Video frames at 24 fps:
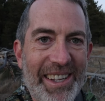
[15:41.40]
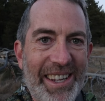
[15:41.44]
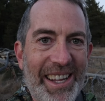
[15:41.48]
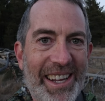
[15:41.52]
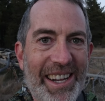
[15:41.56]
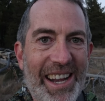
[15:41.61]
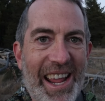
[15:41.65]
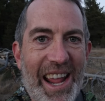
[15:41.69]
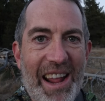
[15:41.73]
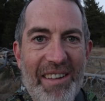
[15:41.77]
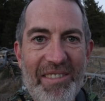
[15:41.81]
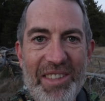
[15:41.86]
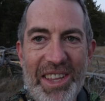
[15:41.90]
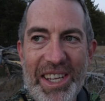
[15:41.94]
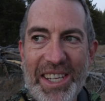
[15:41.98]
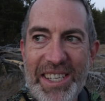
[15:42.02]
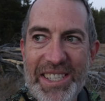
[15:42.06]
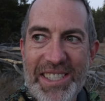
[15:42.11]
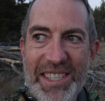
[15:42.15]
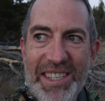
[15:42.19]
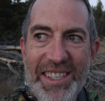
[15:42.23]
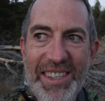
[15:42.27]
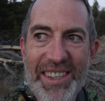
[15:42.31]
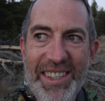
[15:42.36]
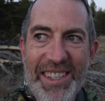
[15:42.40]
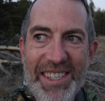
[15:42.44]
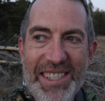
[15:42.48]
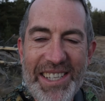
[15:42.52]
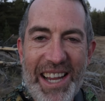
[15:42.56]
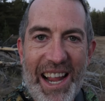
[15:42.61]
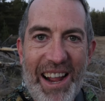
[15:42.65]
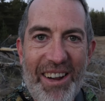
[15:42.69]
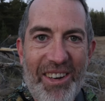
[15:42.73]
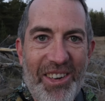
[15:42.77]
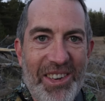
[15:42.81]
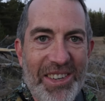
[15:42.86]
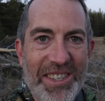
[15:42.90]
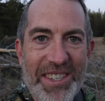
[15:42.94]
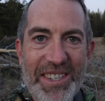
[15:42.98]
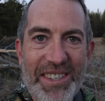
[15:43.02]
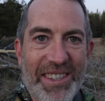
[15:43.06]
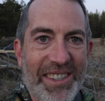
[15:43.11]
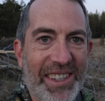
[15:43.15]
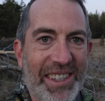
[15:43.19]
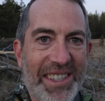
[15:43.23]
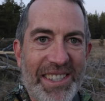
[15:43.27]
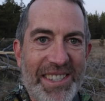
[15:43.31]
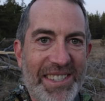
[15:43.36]
and have these these owls.
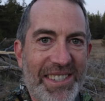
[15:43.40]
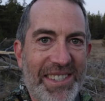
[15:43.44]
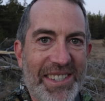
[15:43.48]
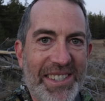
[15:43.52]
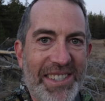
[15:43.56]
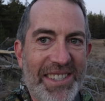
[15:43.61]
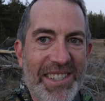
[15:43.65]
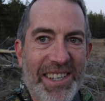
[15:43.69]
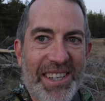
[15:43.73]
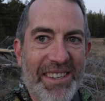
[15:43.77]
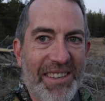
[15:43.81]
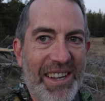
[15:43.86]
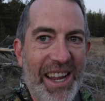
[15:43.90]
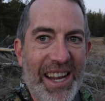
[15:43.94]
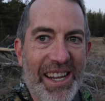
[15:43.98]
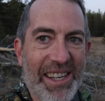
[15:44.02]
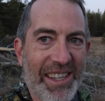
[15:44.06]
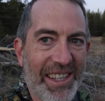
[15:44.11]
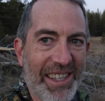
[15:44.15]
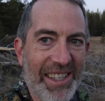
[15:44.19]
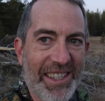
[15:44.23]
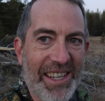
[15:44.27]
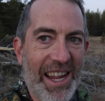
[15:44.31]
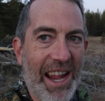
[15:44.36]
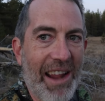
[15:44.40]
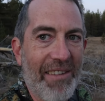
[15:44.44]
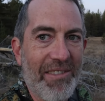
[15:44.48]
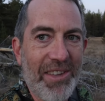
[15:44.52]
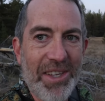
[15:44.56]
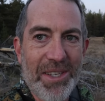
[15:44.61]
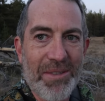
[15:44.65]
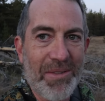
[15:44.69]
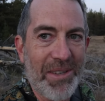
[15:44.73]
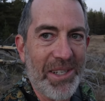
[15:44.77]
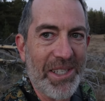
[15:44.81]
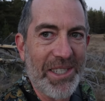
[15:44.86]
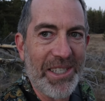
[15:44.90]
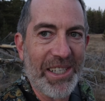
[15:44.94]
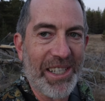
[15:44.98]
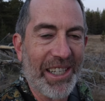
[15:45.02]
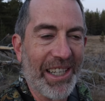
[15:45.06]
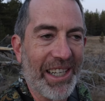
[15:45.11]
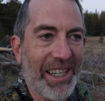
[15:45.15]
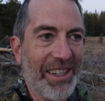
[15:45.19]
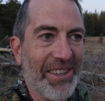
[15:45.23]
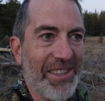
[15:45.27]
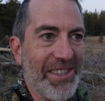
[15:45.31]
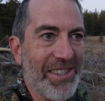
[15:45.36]
It's just a, and to have this one sitting
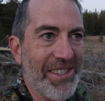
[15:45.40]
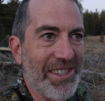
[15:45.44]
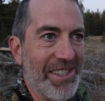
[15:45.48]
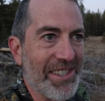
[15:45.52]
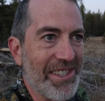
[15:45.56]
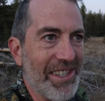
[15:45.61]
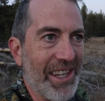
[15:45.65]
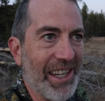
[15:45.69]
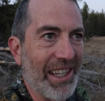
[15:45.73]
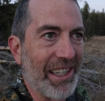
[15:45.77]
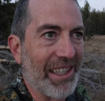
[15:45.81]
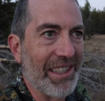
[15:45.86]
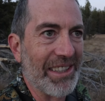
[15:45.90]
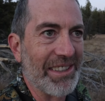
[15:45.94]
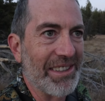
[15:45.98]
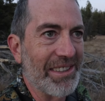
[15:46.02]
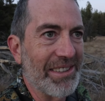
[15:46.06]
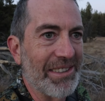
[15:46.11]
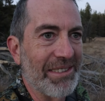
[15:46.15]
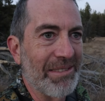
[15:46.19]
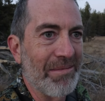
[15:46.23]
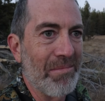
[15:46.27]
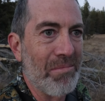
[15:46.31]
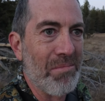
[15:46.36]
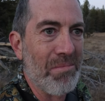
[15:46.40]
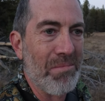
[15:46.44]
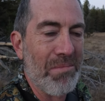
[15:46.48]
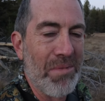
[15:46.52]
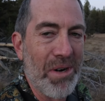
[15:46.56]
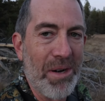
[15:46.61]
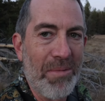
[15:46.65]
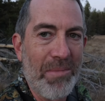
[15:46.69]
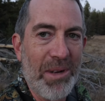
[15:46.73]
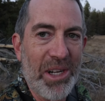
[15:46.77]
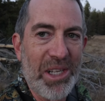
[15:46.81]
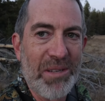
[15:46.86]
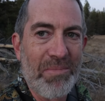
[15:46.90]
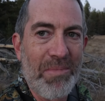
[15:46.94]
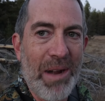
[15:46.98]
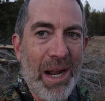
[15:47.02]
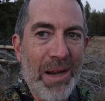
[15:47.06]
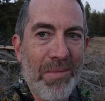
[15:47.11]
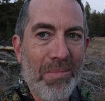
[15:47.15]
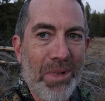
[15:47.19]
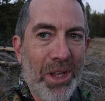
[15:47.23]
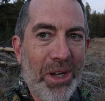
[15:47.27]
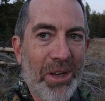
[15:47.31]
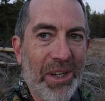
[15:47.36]
here is just like pretty much
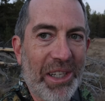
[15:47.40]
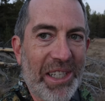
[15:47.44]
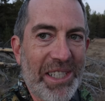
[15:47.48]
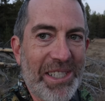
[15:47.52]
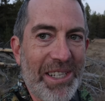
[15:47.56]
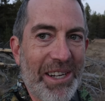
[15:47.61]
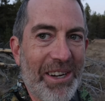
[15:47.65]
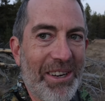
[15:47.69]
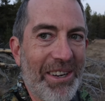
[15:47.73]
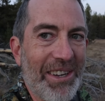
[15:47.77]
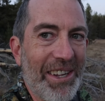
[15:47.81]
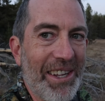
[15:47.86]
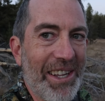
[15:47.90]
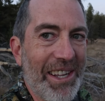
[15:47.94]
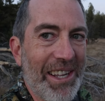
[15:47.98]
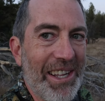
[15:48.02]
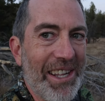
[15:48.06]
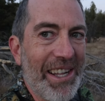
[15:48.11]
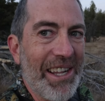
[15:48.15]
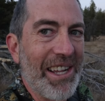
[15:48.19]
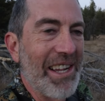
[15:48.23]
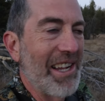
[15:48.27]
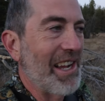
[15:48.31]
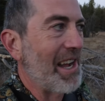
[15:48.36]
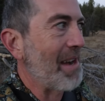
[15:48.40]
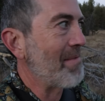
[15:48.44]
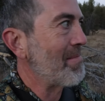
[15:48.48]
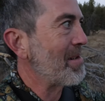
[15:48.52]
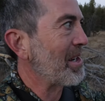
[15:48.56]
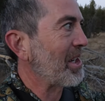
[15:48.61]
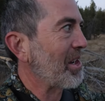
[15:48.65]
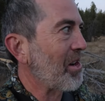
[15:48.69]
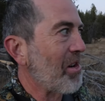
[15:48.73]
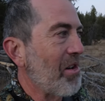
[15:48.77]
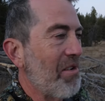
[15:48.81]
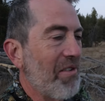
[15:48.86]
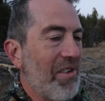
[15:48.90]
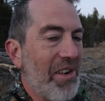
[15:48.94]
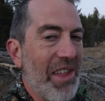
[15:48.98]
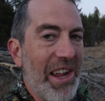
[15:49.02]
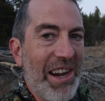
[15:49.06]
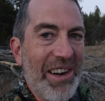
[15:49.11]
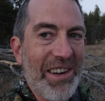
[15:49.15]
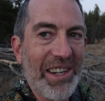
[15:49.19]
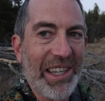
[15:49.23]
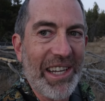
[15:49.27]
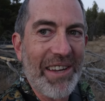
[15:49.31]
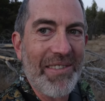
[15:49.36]
mind blowing. So I'm gonna go over
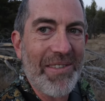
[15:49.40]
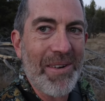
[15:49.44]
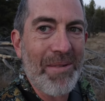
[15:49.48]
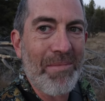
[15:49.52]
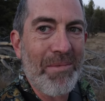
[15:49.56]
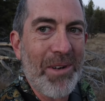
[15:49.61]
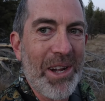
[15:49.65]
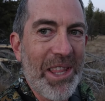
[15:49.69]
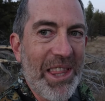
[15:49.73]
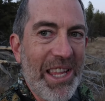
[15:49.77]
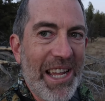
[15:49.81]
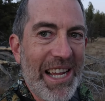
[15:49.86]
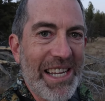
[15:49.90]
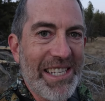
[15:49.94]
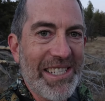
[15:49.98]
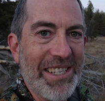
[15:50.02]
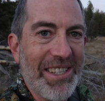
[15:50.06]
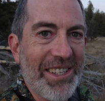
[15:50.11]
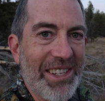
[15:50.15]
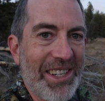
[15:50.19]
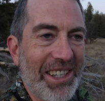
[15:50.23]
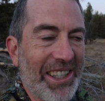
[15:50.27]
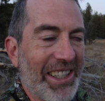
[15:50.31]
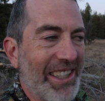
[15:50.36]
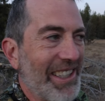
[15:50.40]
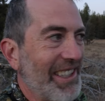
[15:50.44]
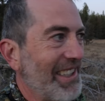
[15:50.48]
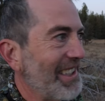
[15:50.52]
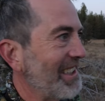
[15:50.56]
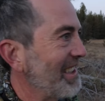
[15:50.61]
there and give him one last look.